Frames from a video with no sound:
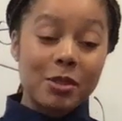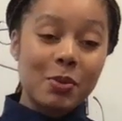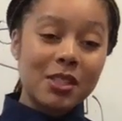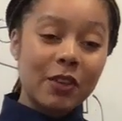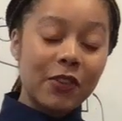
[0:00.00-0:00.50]

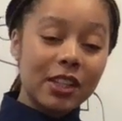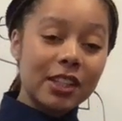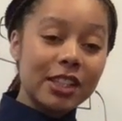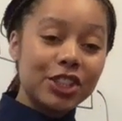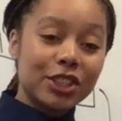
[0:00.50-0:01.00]

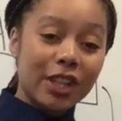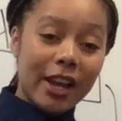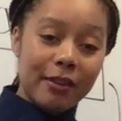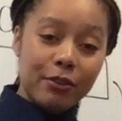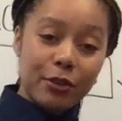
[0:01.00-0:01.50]
Specifically,
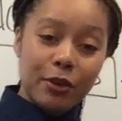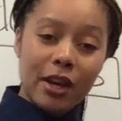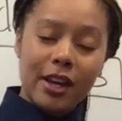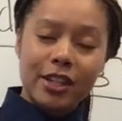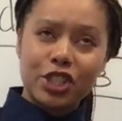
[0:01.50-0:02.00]
Shay
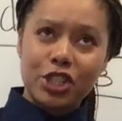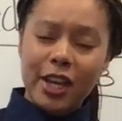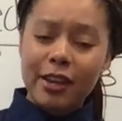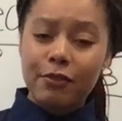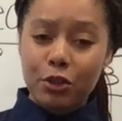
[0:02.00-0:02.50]

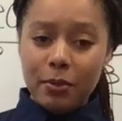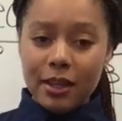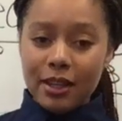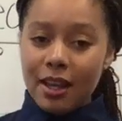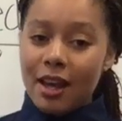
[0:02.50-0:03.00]

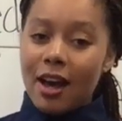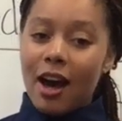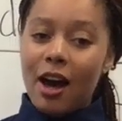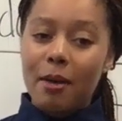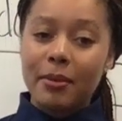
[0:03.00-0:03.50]
Rubin.
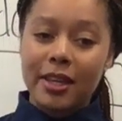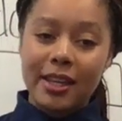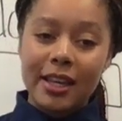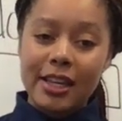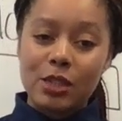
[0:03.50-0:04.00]

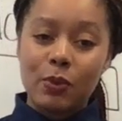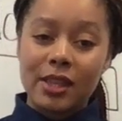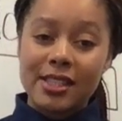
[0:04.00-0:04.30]
He is with